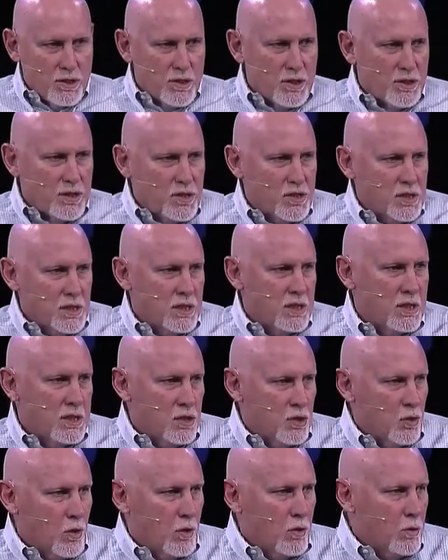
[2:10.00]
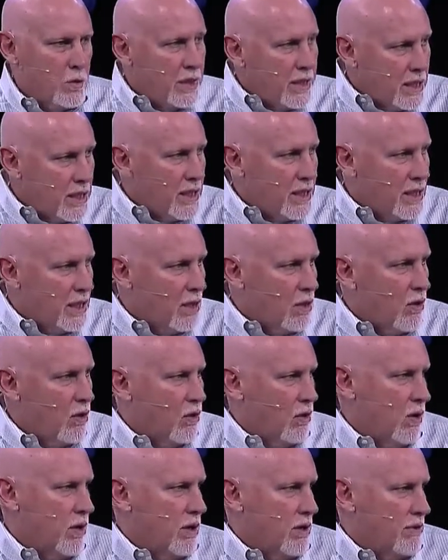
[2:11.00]
with us in your reading,
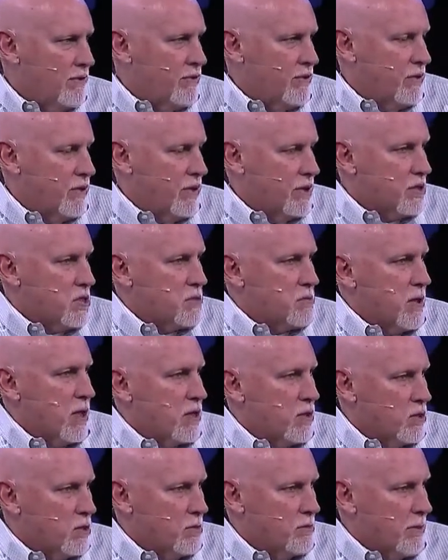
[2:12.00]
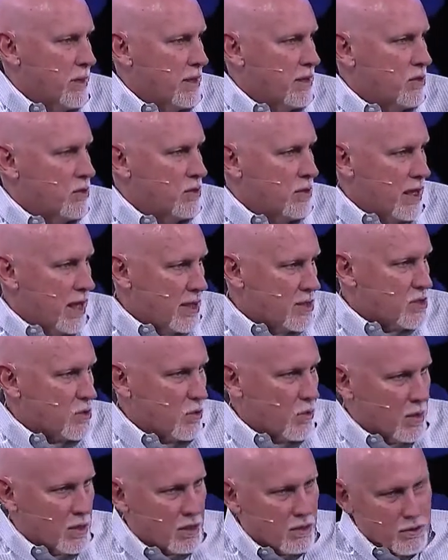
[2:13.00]
or if you're in a small group, I know you guys are
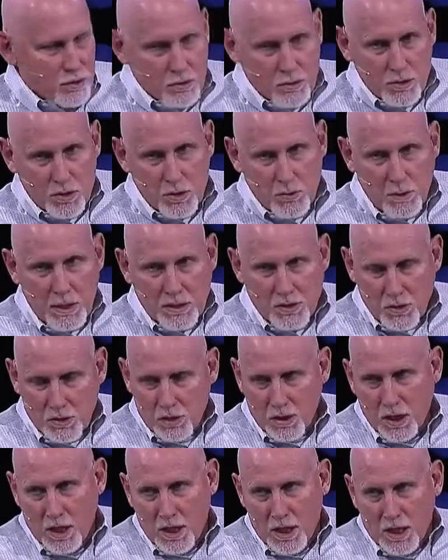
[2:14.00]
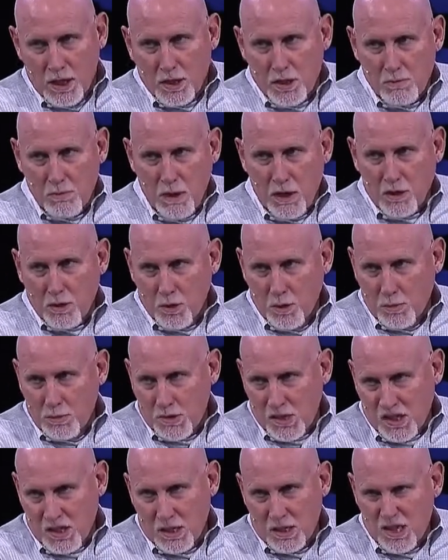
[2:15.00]
working through a special small
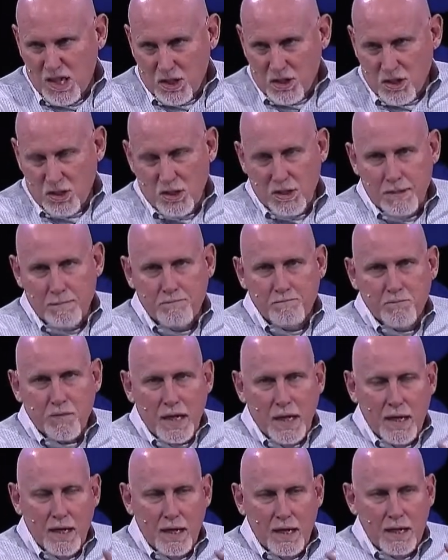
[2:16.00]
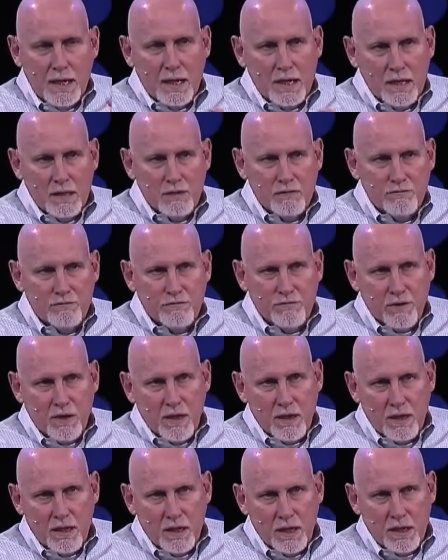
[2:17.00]
groups edition of
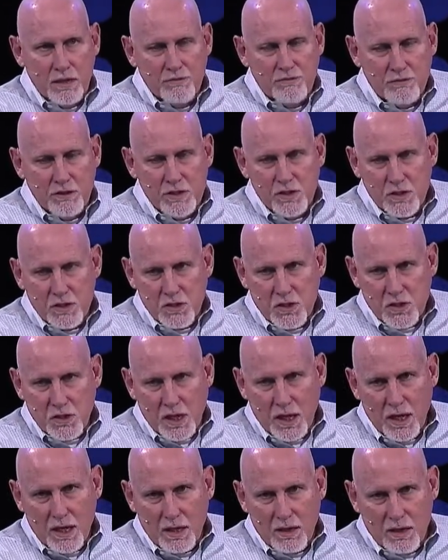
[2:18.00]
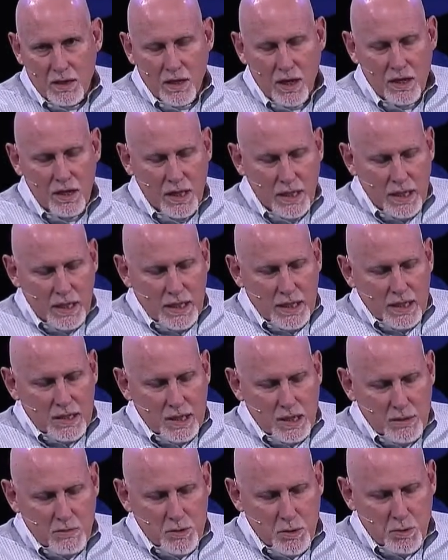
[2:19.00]
an Ephesians study that our
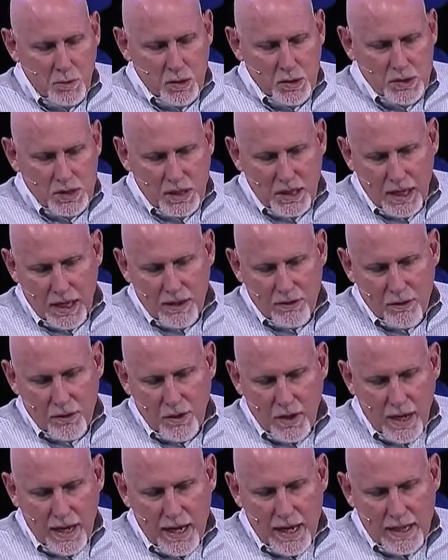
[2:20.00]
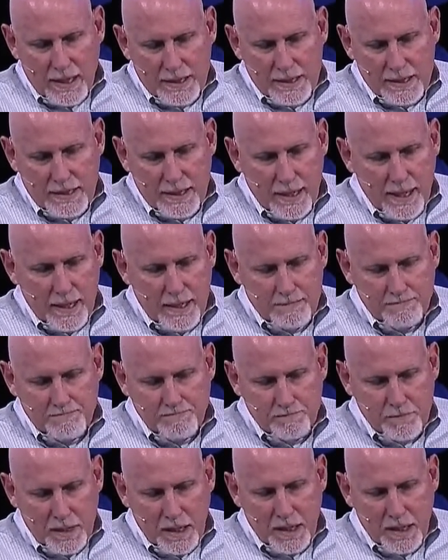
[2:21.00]
teams put together. And